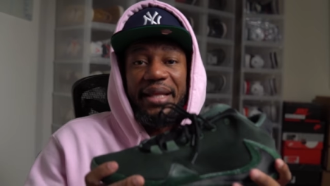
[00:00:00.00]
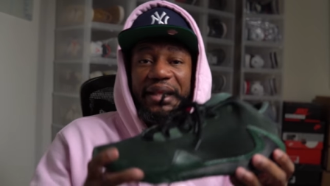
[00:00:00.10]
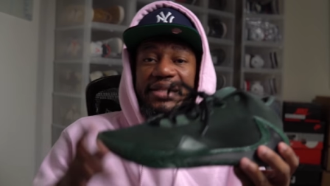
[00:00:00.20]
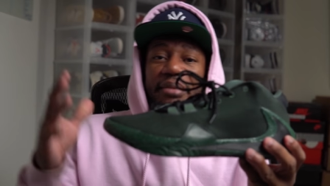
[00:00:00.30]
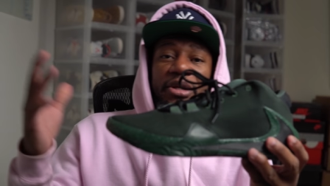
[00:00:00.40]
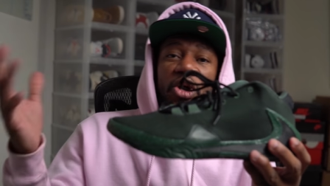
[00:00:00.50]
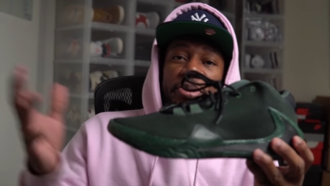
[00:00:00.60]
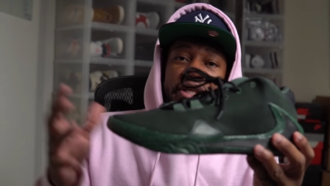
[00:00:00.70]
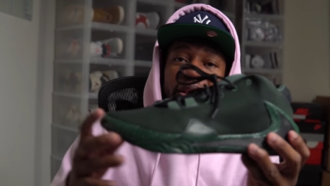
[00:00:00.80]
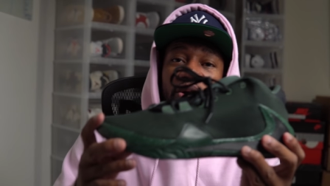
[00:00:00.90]
Now, this is going to be no
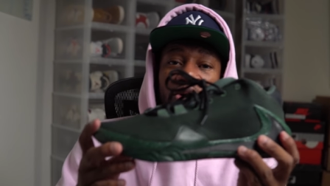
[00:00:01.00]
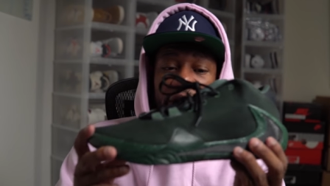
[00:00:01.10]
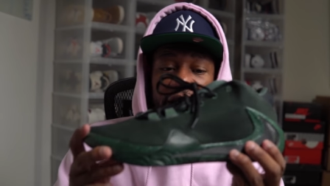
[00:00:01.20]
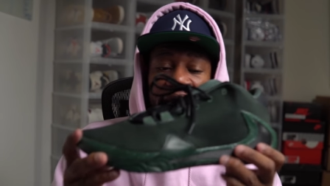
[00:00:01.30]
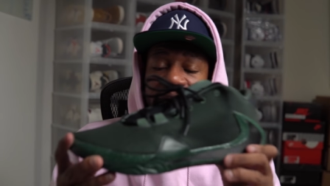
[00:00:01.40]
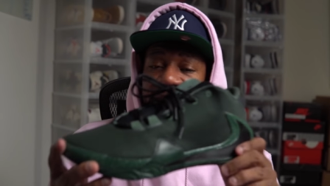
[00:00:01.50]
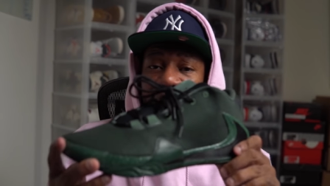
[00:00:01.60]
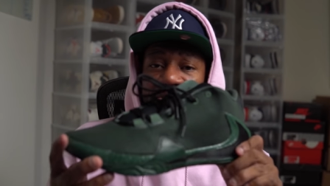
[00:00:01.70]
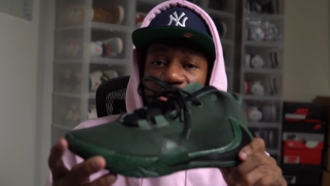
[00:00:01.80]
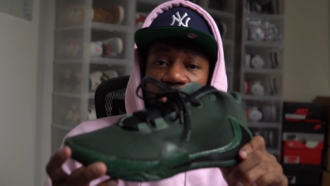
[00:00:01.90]
particular order.
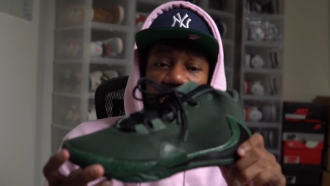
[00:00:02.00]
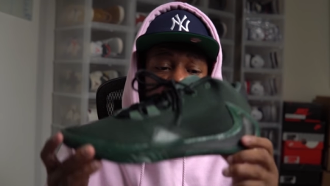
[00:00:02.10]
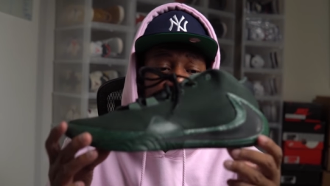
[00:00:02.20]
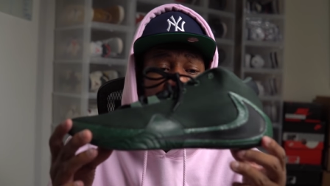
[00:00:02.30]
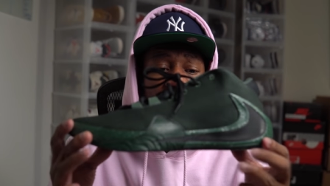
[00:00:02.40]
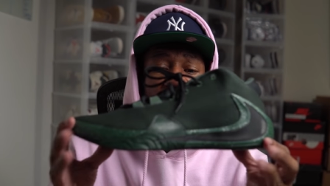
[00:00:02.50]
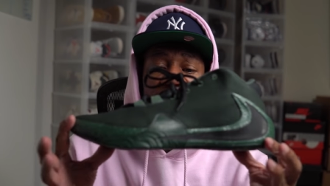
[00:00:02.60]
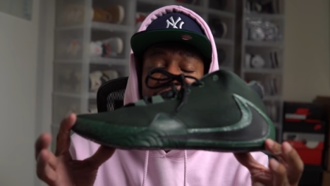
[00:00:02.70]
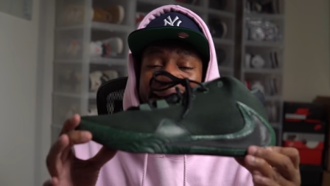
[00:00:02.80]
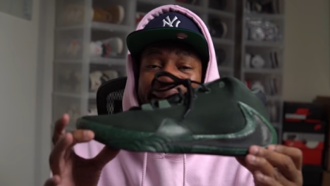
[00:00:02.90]
I'm just going to go through them real
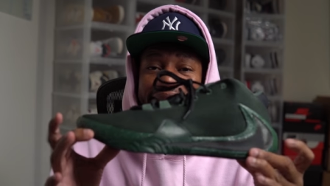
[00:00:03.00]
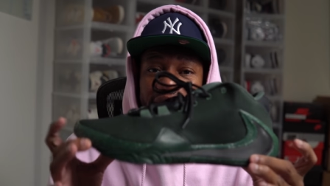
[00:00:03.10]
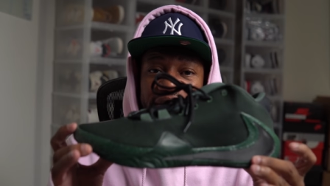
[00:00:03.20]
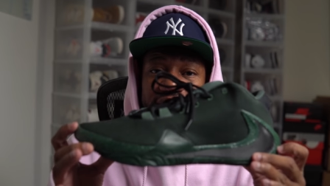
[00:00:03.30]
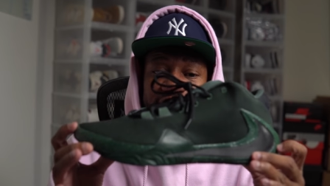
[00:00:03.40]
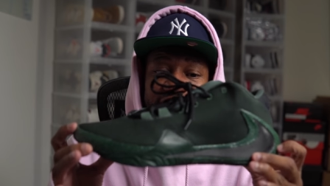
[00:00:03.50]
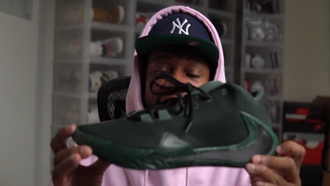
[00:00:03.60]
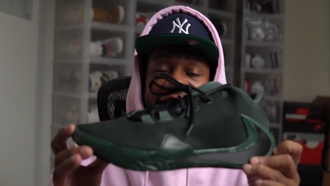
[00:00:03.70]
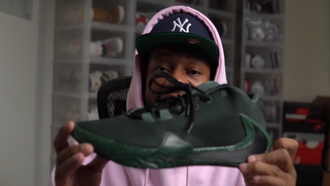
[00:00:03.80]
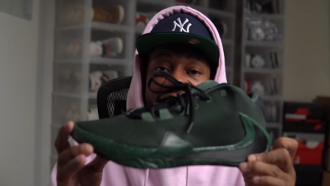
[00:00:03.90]
quick. Now, this is a
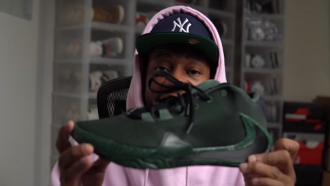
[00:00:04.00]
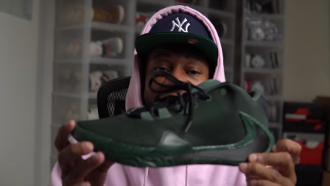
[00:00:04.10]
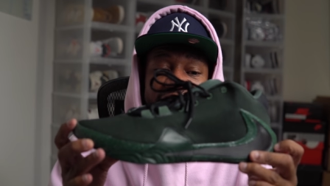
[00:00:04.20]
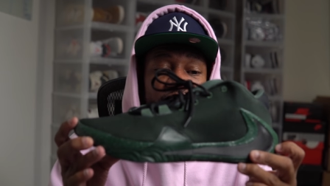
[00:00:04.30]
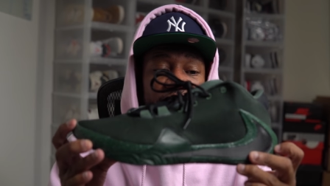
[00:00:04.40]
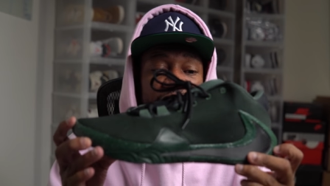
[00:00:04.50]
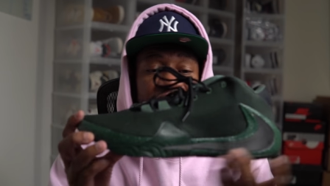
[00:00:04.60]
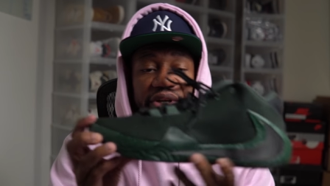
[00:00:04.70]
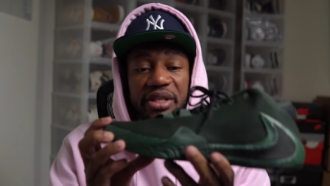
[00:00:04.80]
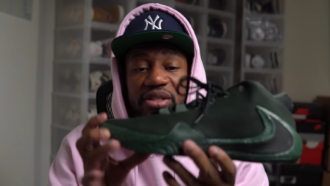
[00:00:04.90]
Nike ID Greek
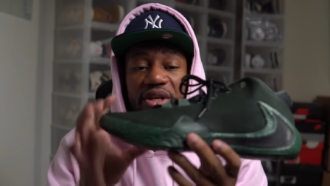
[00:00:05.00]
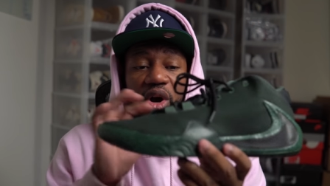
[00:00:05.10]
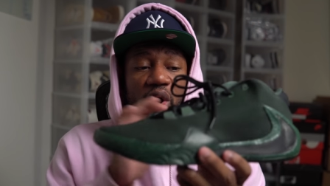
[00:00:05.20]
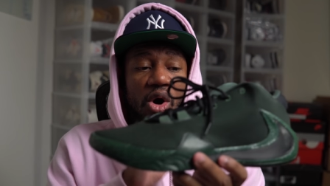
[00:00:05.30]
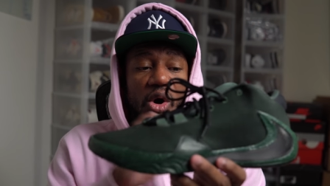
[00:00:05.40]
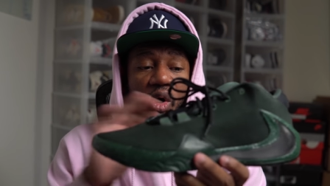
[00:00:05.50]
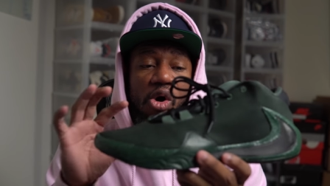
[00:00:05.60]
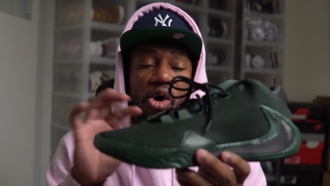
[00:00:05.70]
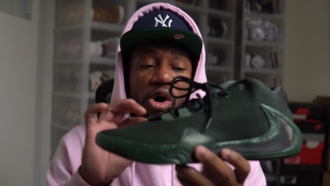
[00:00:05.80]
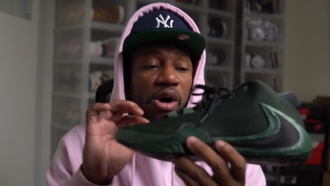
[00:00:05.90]
Freaks,
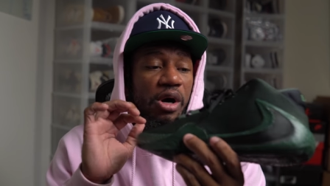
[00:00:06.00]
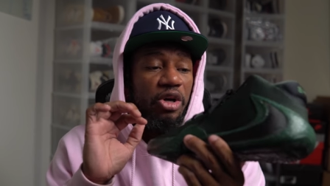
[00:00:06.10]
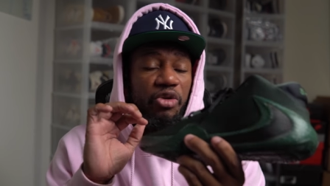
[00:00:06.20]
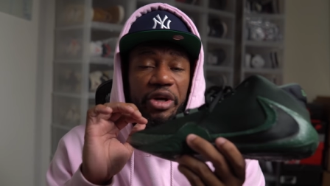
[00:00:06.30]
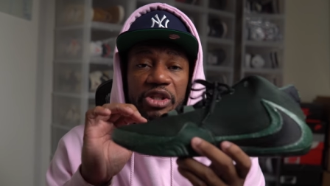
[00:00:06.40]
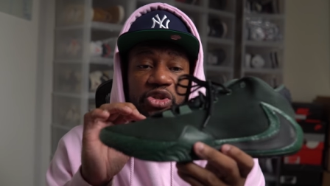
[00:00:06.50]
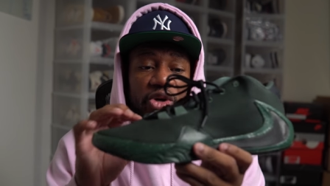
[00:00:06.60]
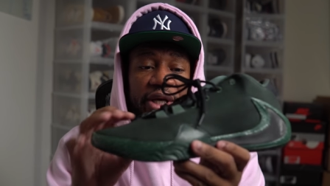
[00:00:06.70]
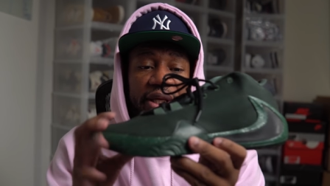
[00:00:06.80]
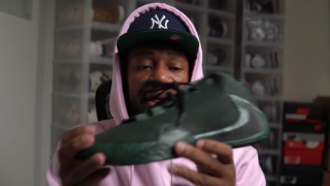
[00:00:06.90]
all green
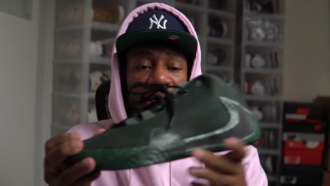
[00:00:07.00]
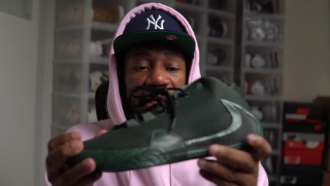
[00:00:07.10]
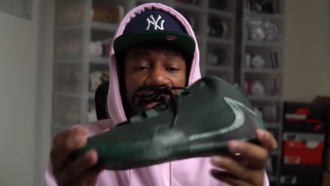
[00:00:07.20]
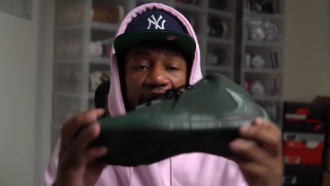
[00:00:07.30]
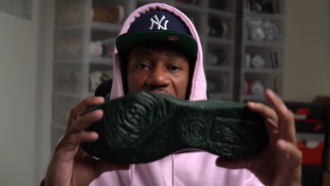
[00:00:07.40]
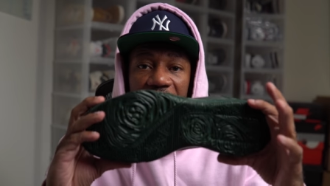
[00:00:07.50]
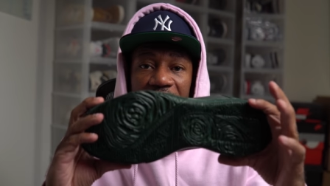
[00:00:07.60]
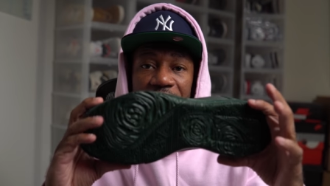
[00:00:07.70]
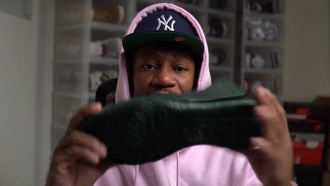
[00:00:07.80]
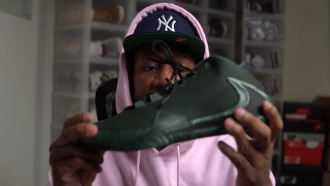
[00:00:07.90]
joint.
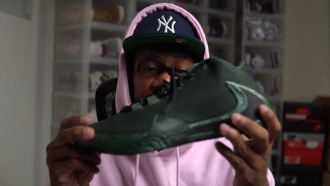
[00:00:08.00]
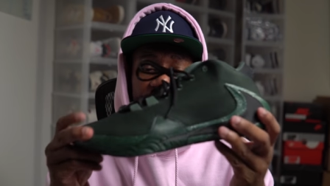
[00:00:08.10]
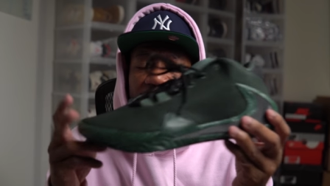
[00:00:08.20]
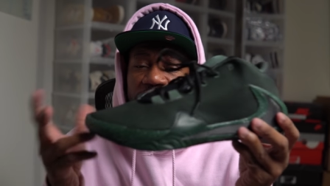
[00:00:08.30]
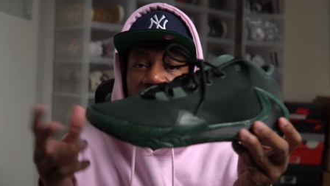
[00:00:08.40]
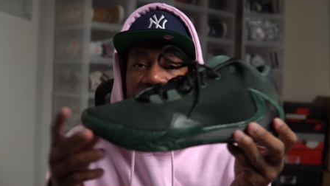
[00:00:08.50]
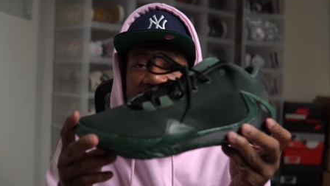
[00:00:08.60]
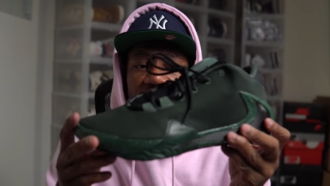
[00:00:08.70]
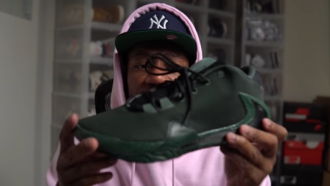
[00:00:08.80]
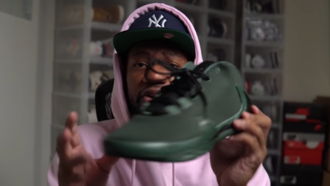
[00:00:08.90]
Not sure what I'm going to
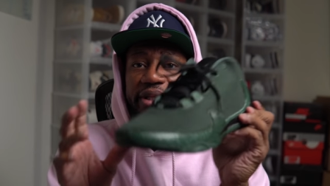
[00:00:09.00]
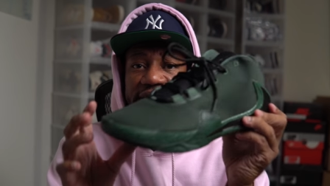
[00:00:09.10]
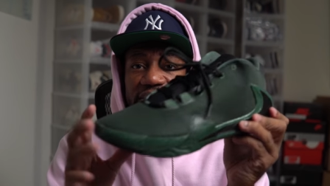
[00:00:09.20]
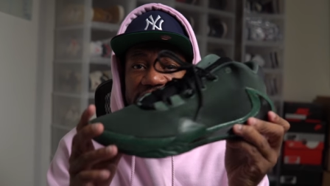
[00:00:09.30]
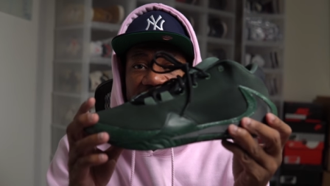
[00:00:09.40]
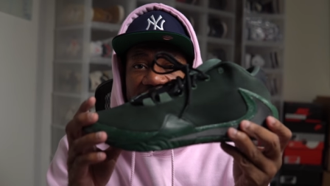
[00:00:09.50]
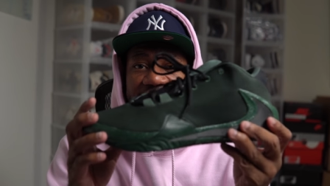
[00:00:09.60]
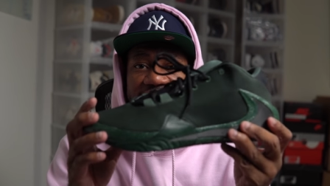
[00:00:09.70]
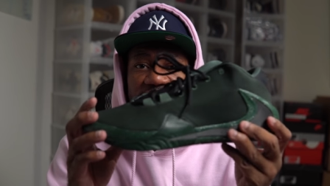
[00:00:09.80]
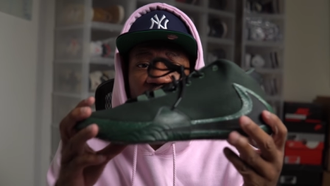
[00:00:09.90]
sell it for. These are
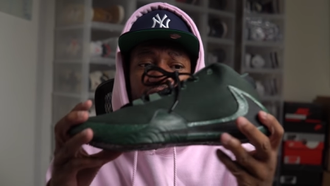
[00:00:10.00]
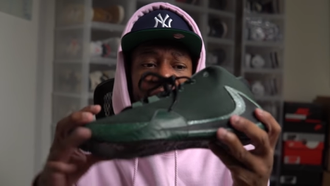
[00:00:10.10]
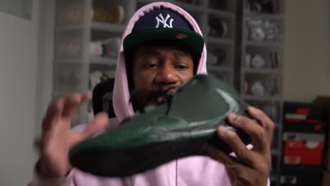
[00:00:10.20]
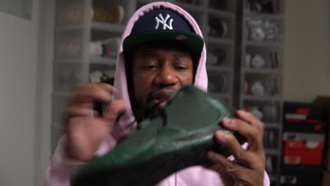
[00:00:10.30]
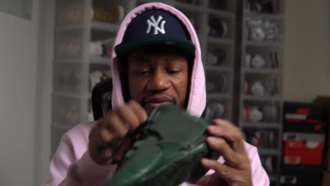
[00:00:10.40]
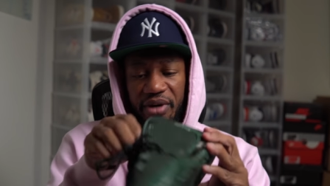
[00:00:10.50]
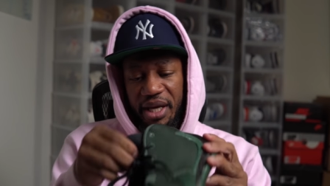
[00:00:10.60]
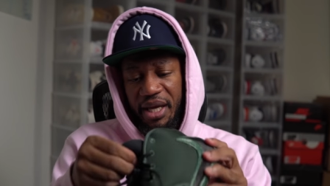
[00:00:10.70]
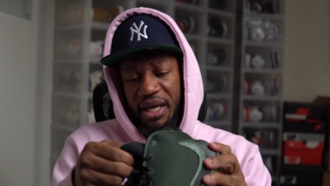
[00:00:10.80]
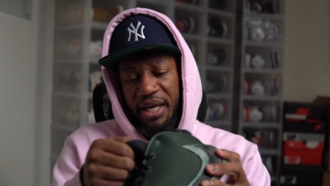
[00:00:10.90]
size 12, I believe,
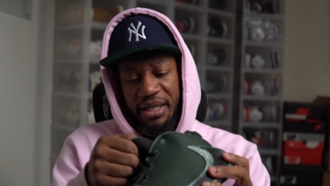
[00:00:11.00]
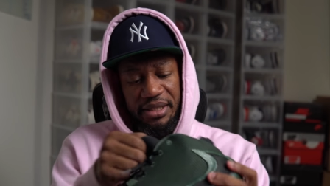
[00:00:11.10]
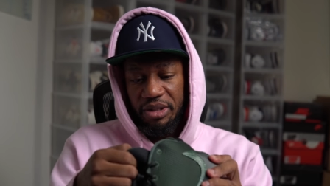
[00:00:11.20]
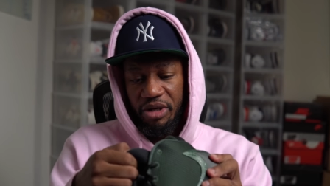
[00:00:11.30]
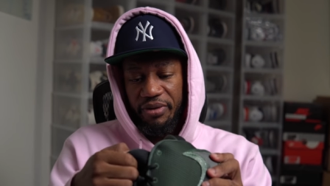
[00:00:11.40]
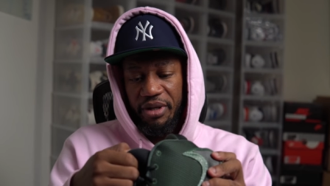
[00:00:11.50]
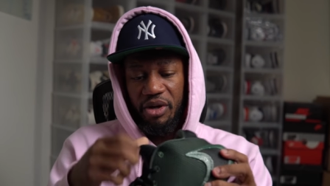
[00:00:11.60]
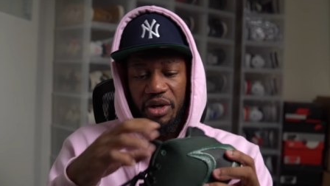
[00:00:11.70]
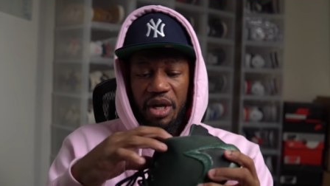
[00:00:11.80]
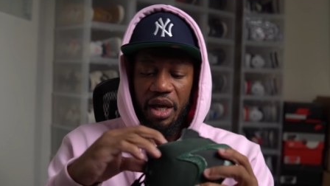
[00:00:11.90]
right? I don't even
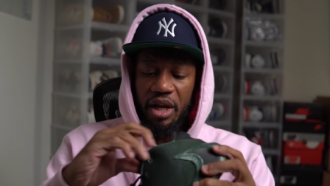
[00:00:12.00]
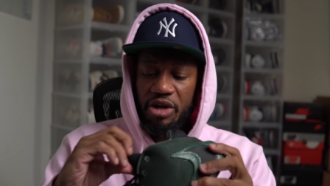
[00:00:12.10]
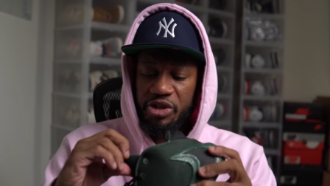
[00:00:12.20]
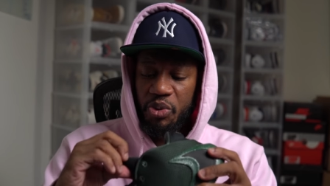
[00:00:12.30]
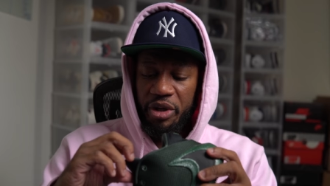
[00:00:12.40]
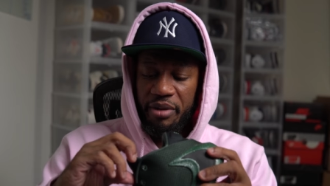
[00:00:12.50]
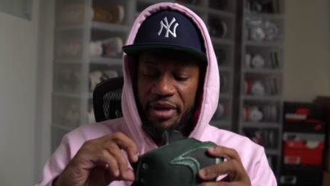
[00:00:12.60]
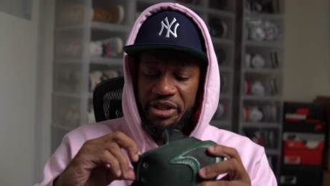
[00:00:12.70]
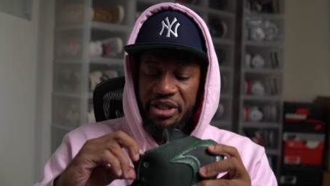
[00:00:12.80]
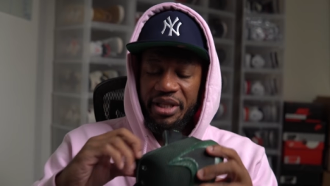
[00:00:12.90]
know. And I also want to
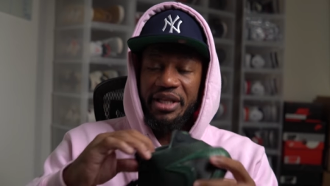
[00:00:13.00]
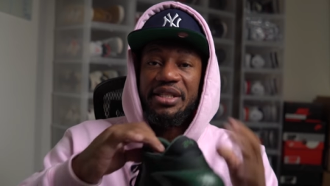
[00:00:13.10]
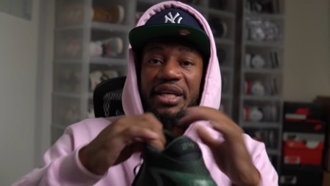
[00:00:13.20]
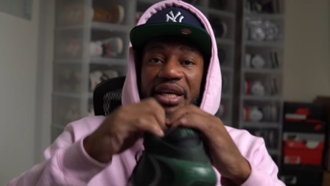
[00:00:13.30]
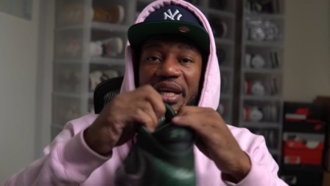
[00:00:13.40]
mention this